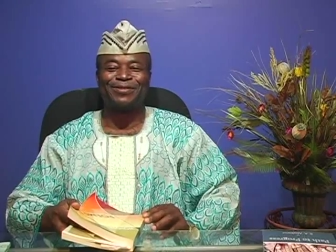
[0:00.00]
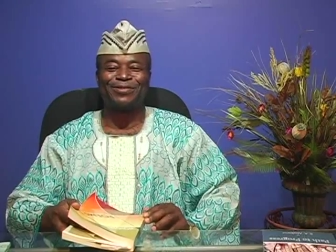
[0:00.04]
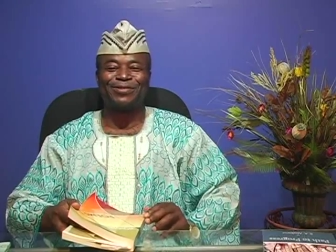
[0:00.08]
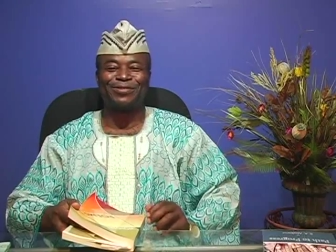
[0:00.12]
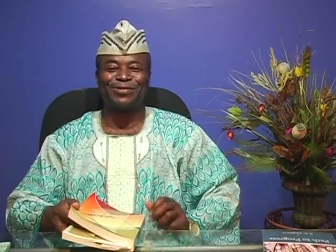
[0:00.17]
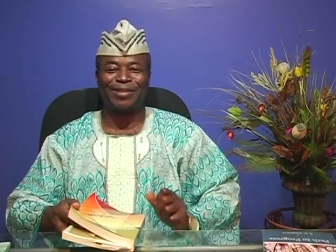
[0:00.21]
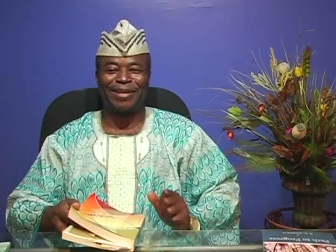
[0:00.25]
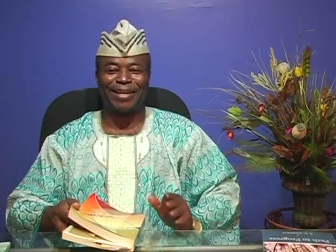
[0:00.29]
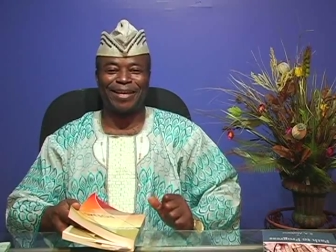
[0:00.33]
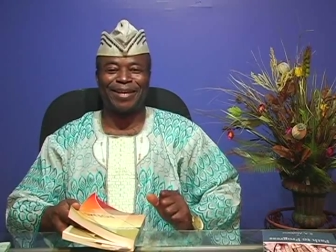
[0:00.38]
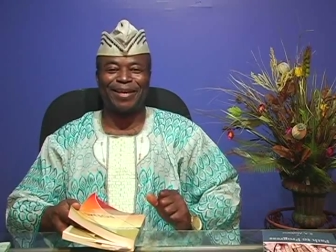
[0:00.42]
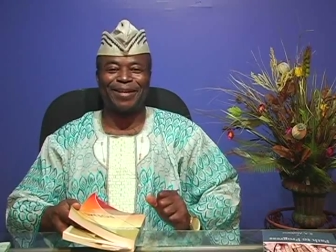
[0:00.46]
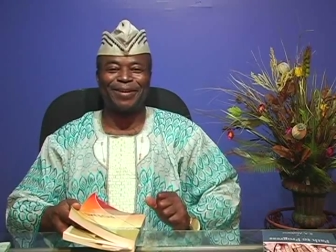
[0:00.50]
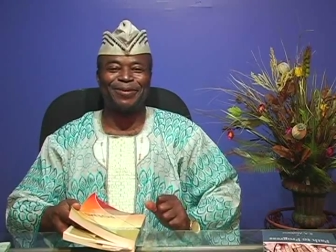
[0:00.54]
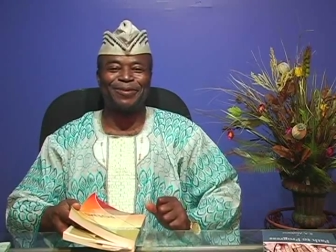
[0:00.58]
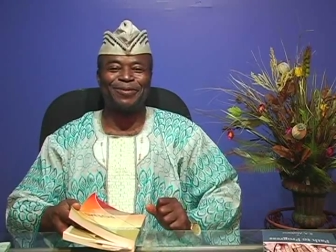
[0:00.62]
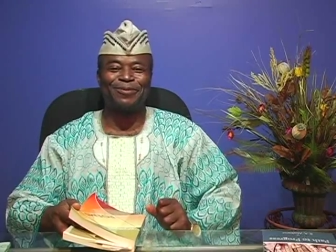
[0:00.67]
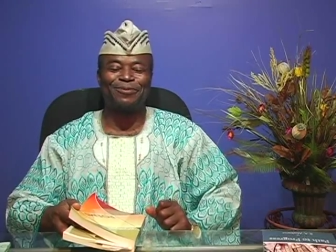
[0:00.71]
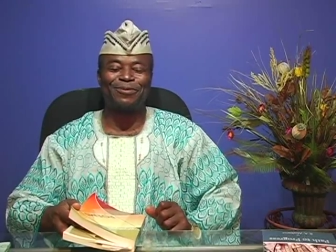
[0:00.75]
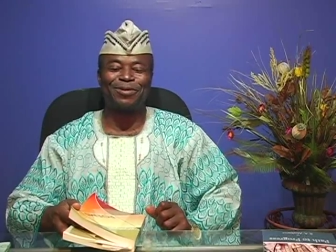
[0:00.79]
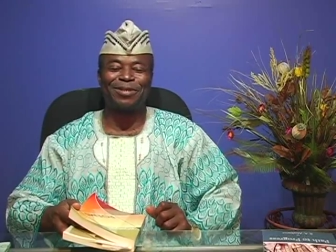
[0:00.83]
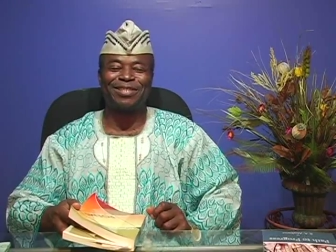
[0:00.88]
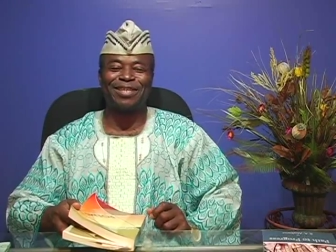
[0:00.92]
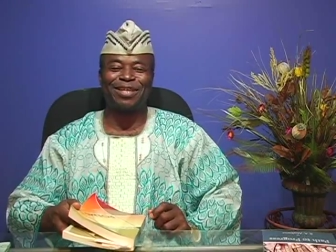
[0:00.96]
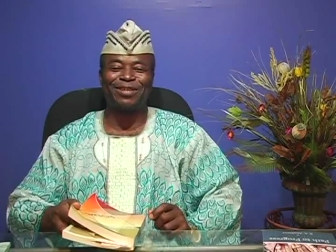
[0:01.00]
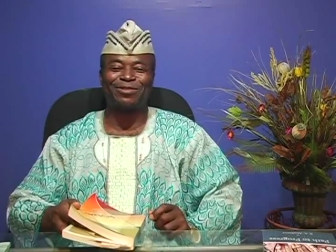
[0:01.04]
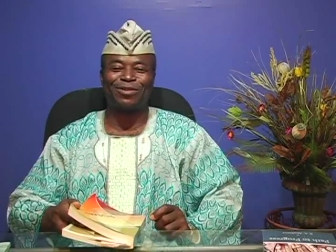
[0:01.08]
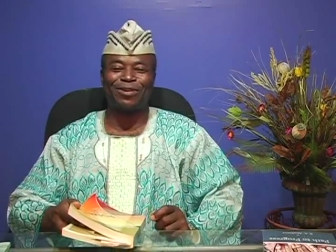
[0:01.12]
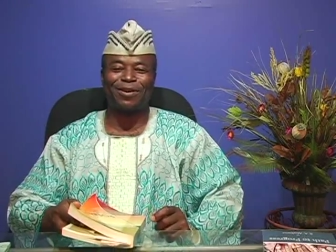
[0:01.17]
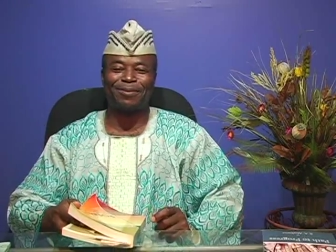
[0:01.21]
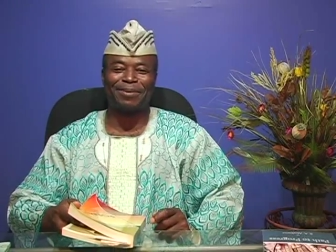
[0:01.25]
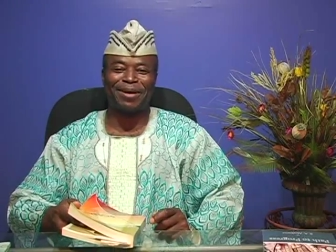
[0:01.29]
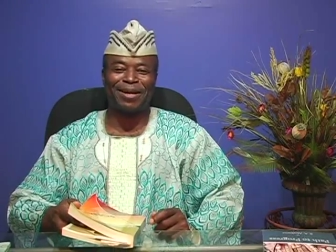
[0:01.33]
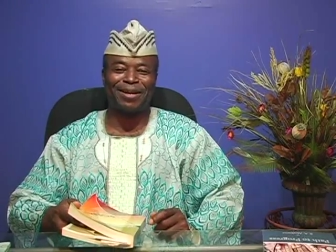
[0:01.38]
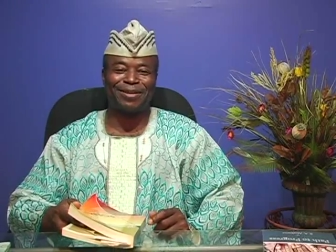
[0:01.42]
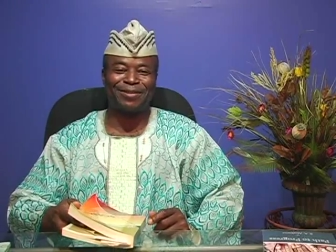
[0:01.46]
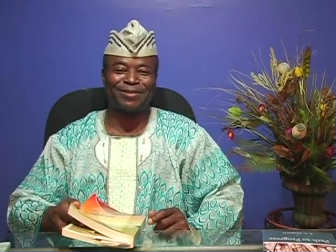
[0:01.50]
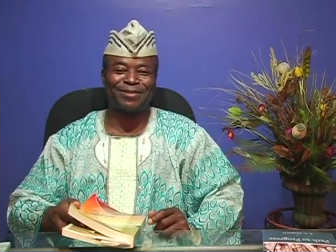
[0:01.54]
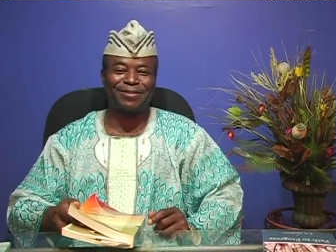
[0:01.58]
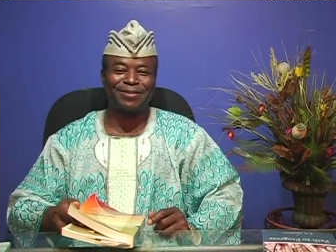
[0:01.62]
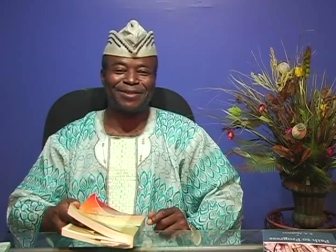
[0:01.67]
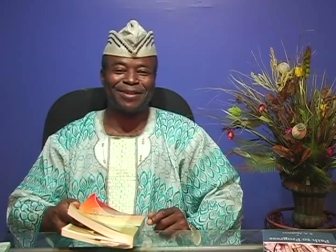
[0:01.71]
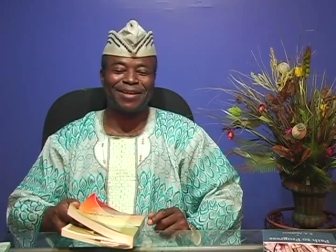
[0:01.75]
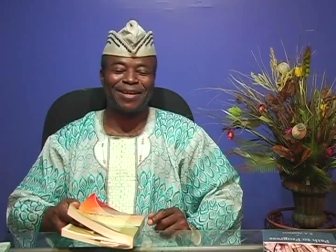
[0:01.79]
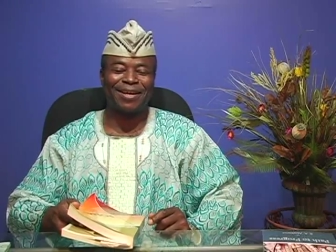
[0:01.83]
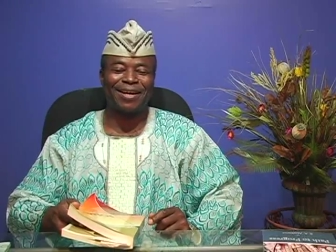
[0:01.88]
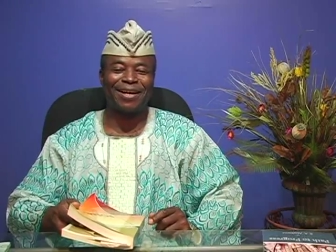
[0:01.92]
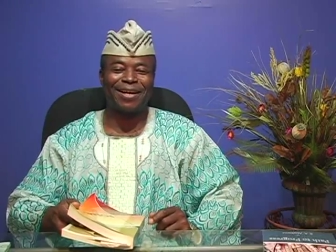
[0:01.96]
Today, we shall talk about
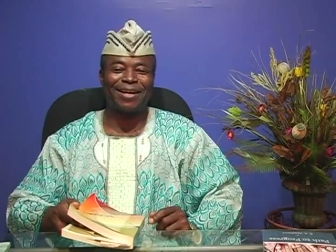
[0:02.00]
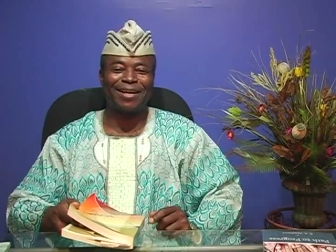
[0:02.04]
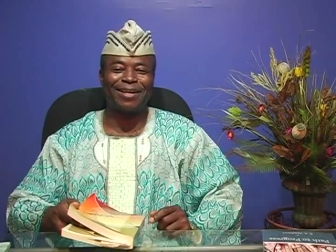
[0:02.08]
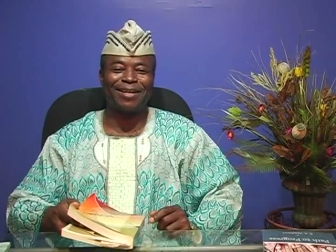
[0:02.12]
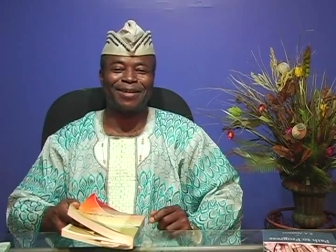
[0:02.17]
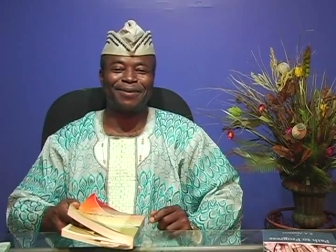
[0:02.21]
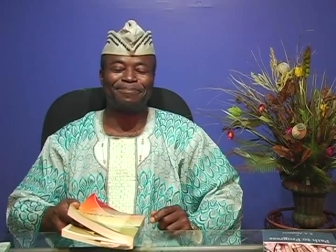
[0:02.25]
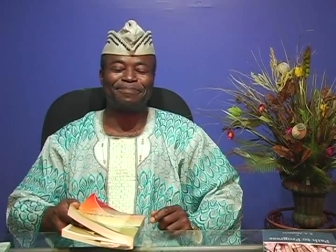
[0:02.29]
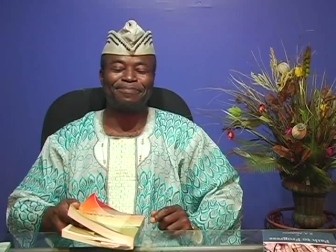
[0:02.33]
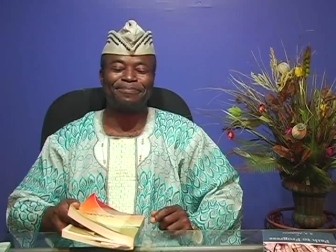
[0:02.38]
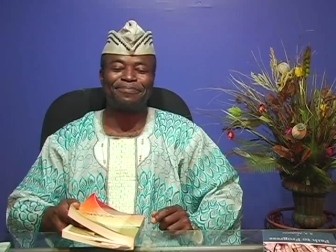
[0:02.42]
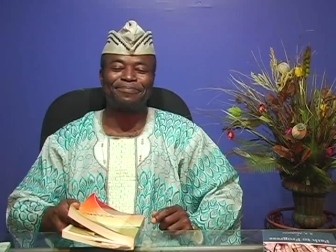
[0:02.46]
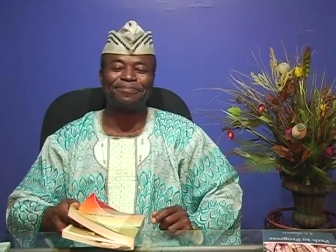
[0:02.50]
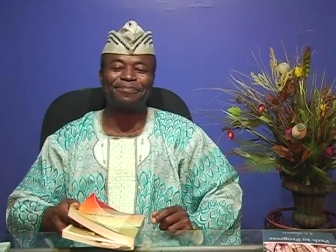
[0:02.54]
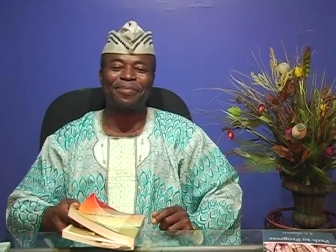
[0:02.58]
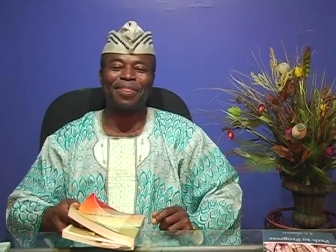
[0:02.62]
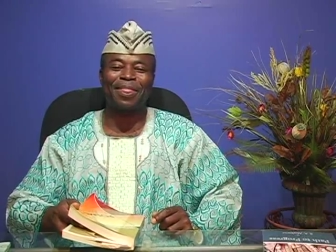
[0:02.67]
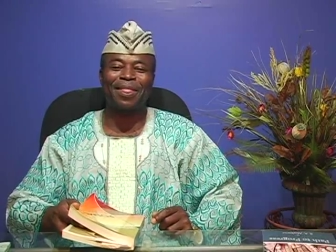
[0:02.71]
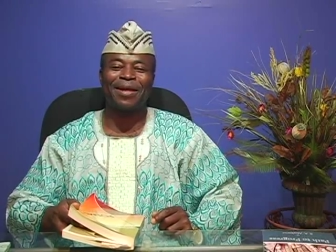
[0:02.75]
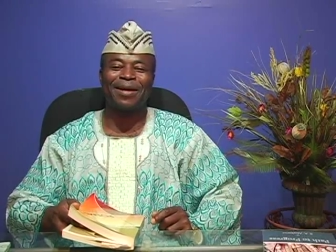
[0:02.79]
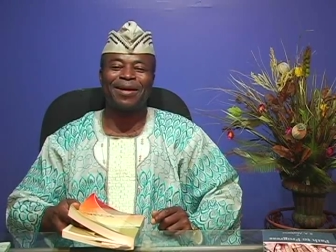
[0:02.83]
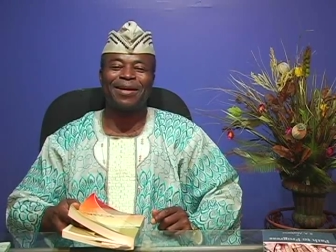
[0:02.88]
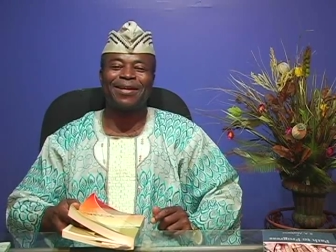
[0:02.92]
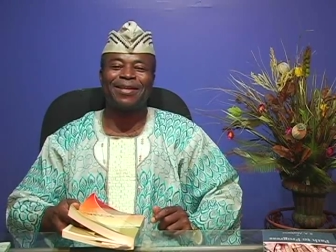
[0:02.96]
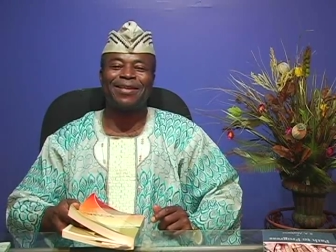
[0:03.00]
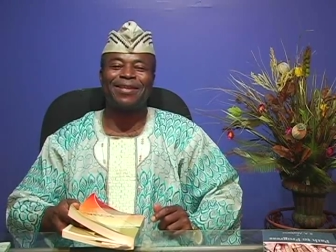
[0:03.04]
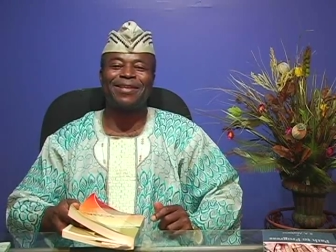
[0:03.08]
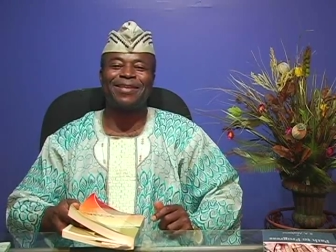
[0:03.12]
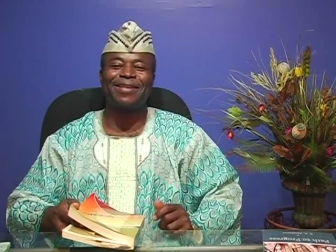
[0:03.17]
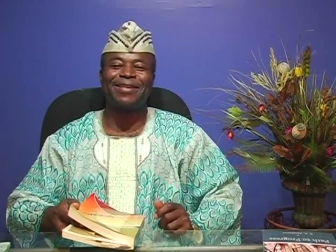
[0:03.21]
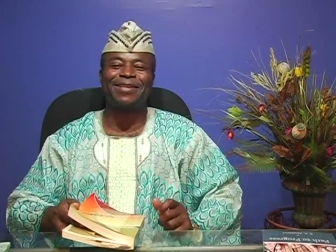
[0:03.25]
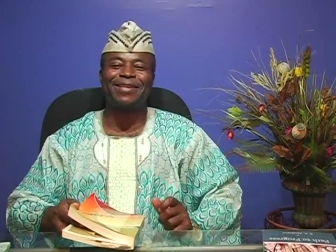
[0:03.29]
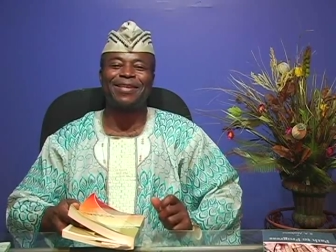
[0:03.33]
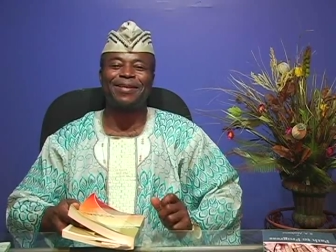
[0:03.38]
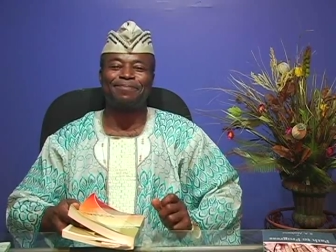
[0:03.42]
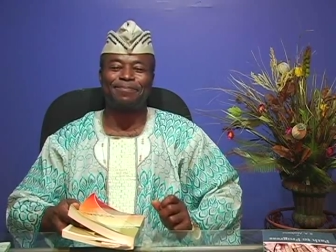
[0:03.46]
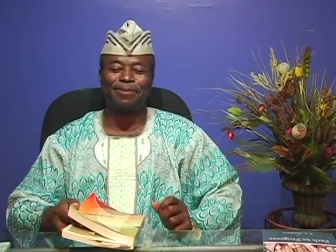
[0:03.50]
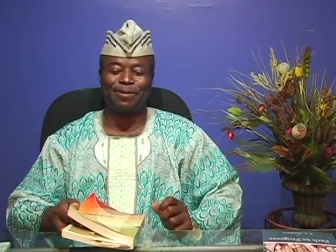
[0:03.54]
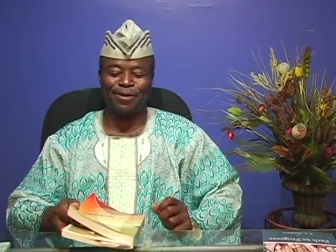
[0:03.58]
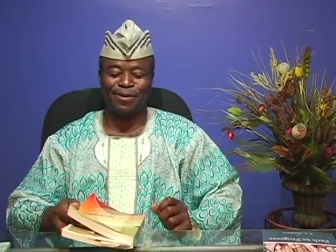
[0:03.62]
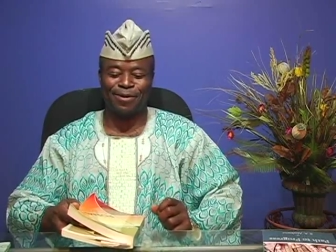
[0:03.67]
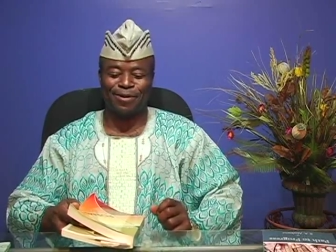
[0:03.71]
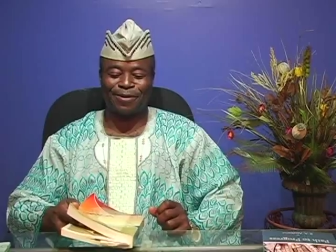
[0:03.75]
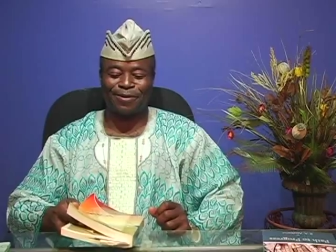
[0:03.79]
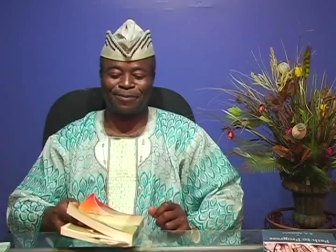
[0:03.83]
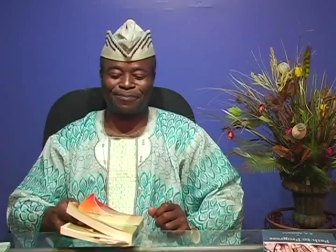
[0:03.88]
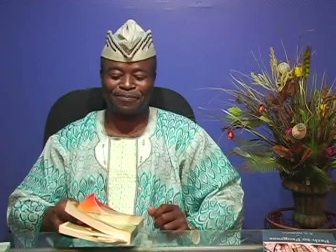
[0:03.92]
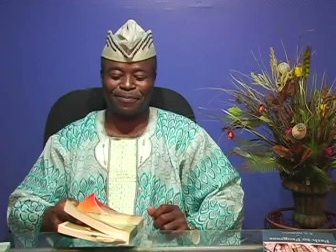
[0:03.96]
the
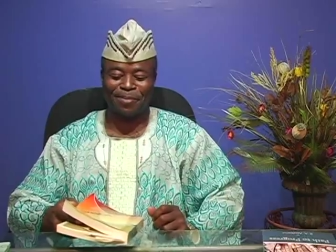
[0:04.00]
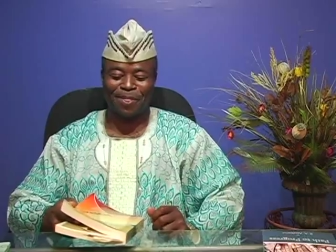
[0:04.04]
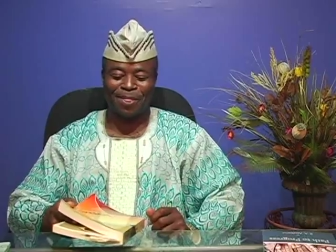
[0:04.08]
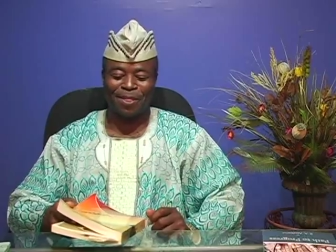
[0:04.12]
book,